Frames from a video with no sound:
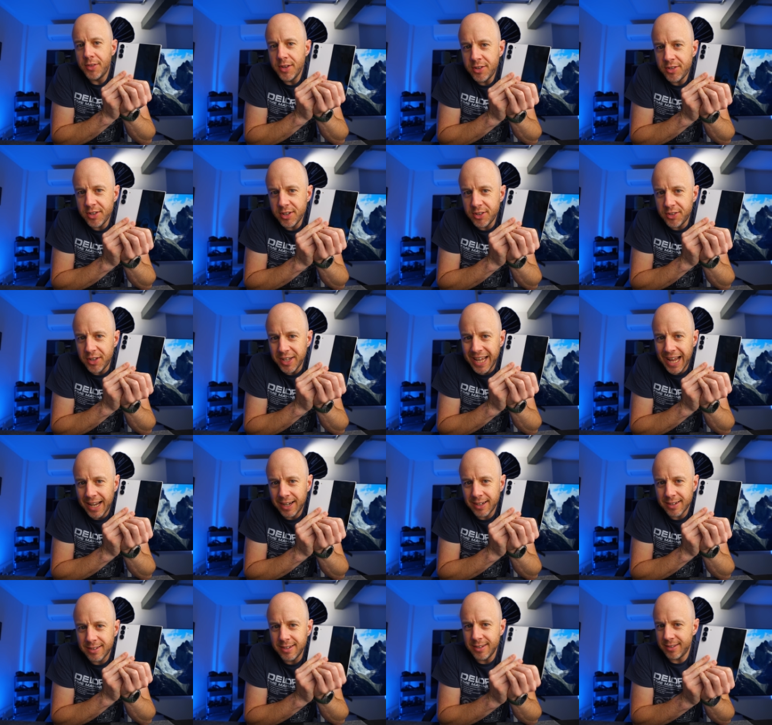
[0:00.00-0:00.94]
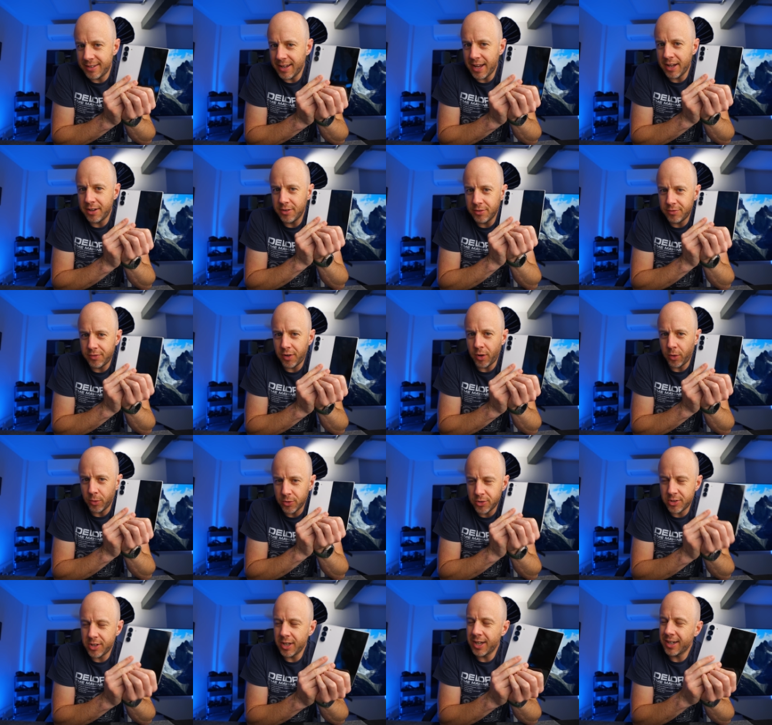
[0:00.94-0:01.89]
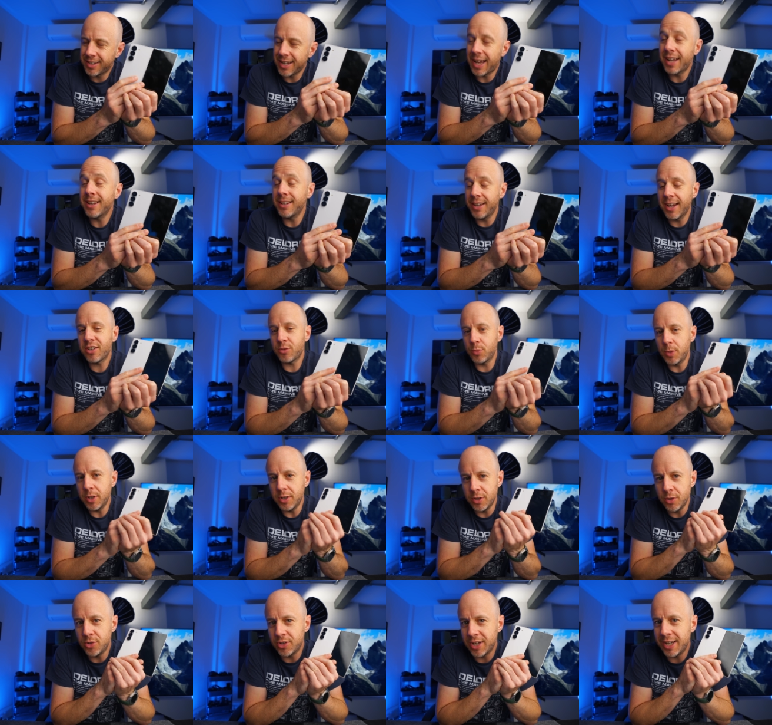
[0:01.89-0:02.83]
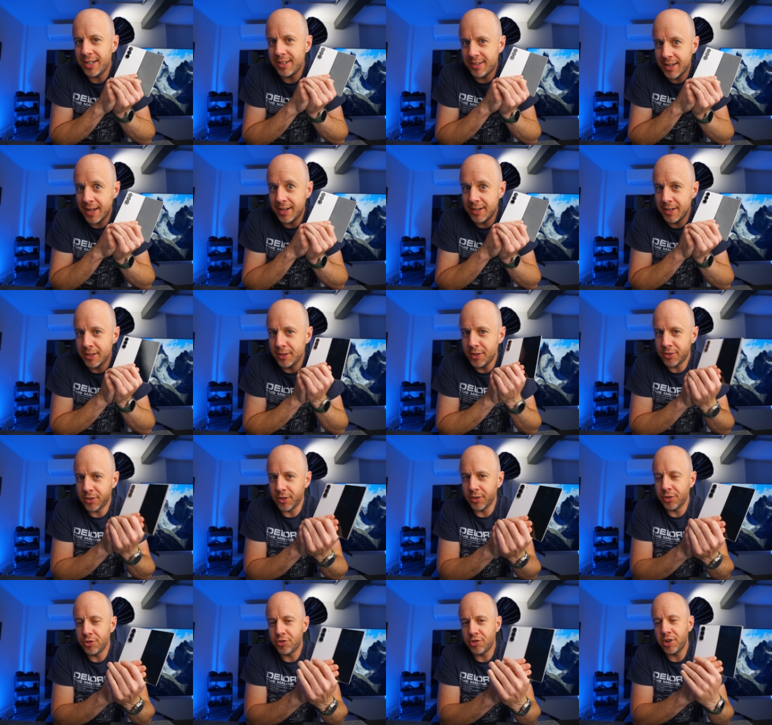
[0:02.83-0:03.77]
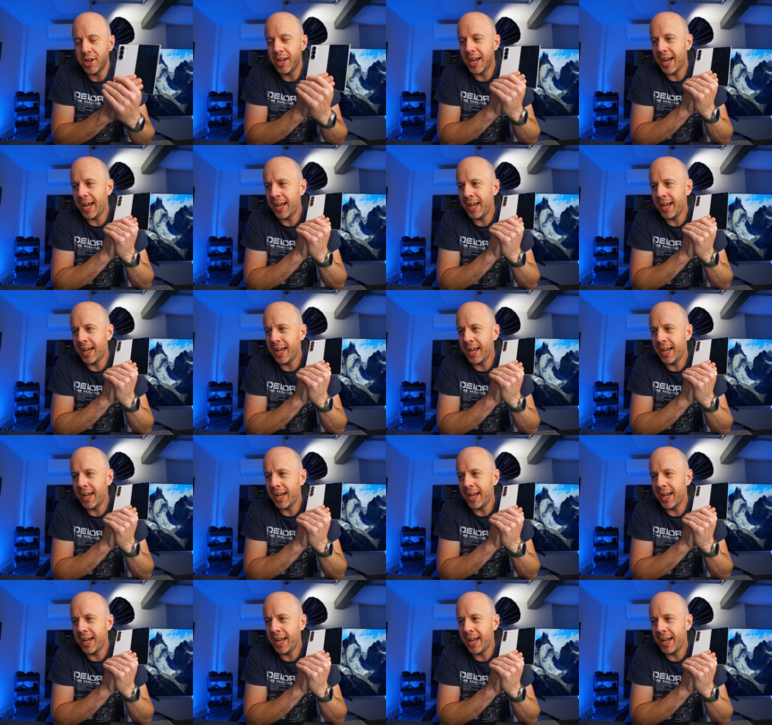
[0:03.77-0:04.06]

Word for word: This is the Galaxy Z Fold 6, and yes, we do say Z in this country,